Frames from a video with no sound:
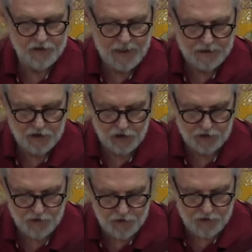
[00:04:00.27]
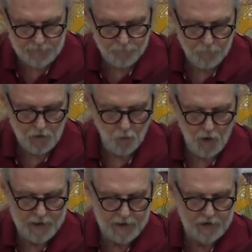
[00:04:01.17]
sections,
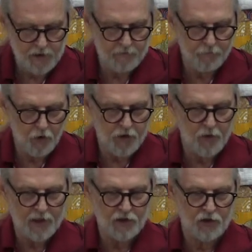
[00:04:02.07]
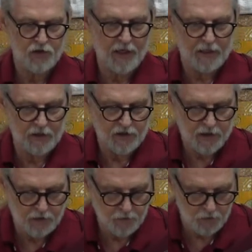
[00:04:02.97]
1 in each of the 4 directions, and a
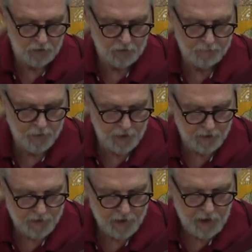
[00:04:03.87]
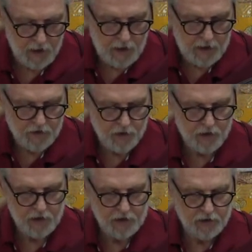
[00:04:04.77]
central part.
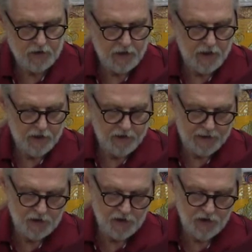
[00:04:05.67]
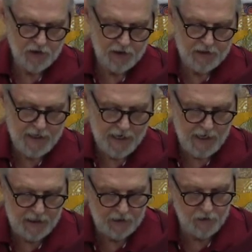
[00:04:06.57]
So the sections
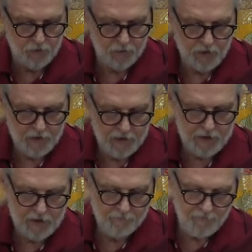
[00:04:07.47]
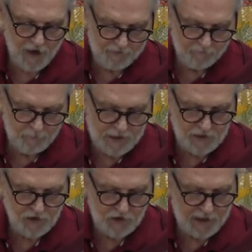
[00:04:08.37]
contain the 5
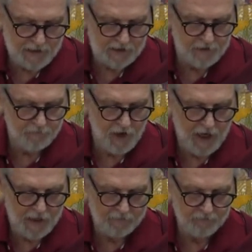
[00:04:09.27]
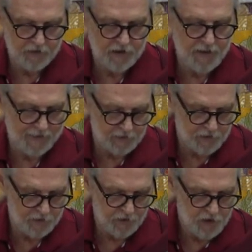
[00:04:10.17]
meats and the 5
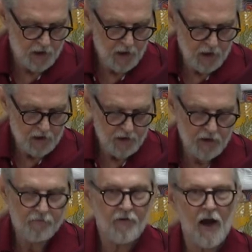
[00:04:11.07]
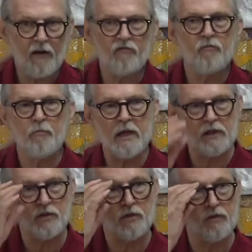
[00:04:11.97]
nectars. So the 5
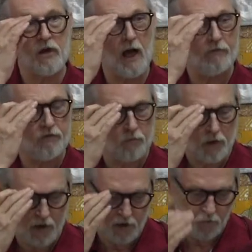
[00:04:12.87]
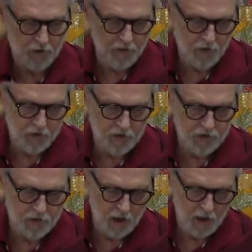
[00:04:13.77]
meats, if you're not familiar with
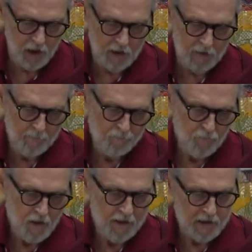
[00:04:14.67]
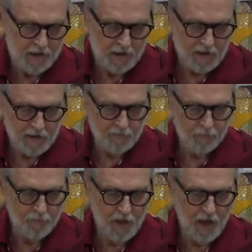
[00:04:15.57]
those, are the
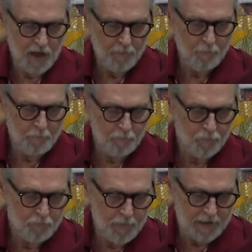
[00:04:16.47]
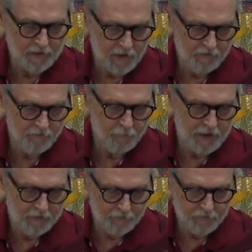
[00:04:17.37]
meat of
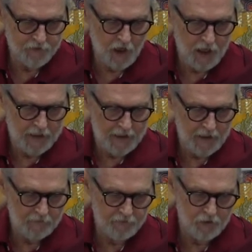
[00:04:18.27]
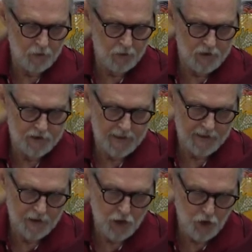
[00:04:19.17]
beef, dog, elephant, horse,
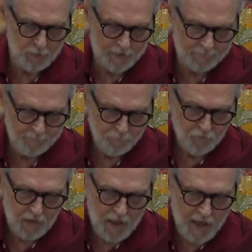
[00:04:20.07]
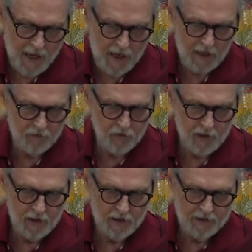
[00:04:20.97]
and human. And
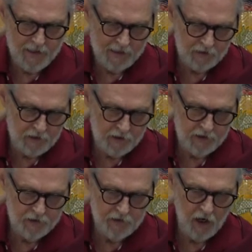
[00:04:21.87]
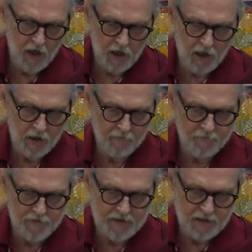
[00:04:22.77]
the nectars are
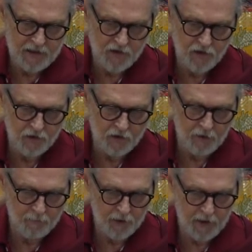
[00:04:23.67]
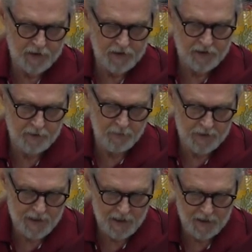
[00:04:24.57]
feces, urine, blood,
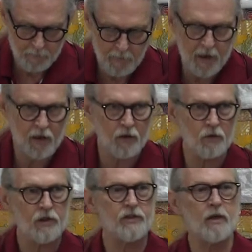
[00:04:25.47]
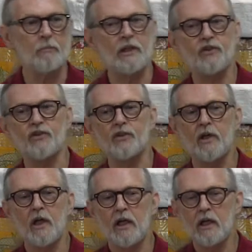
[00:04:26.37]
semen, and marrow, or some lists
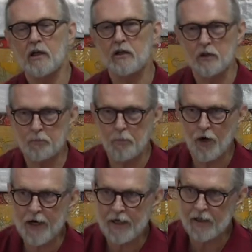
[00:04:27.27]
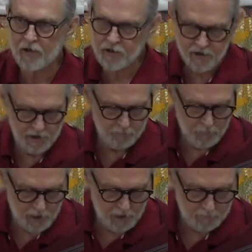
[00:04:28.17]
include brain instead of
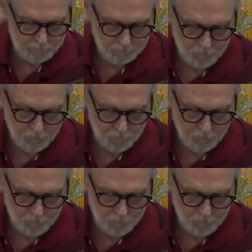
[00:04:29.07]
marrow.